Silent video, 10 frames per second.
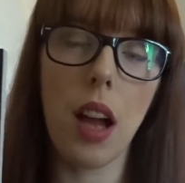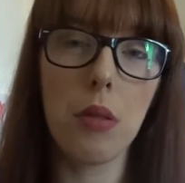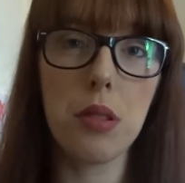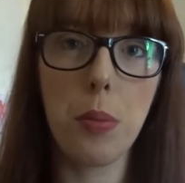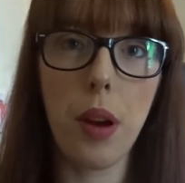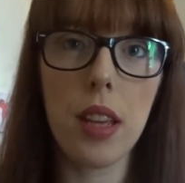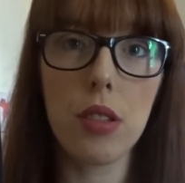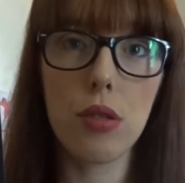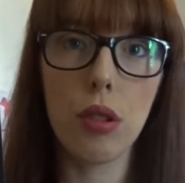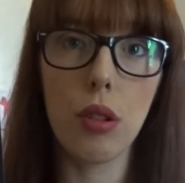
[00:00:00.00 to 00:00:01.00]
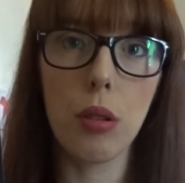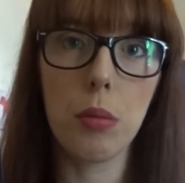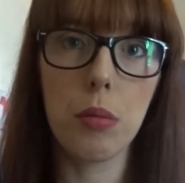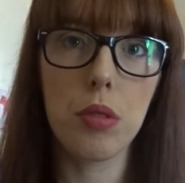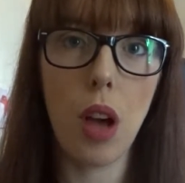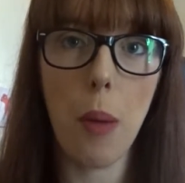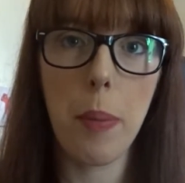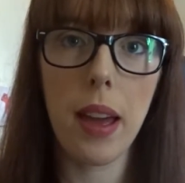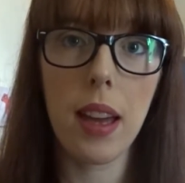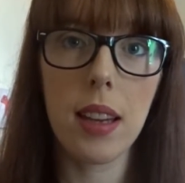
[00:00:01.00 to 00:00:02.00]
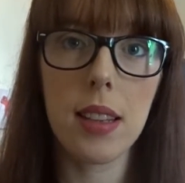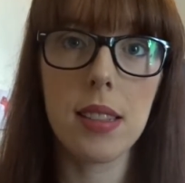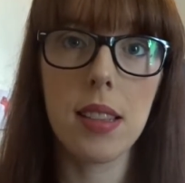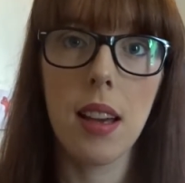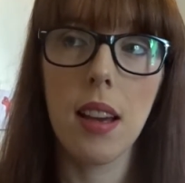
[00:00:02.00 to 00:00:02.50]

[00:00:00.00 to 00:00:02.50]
you how to brainstorm topics.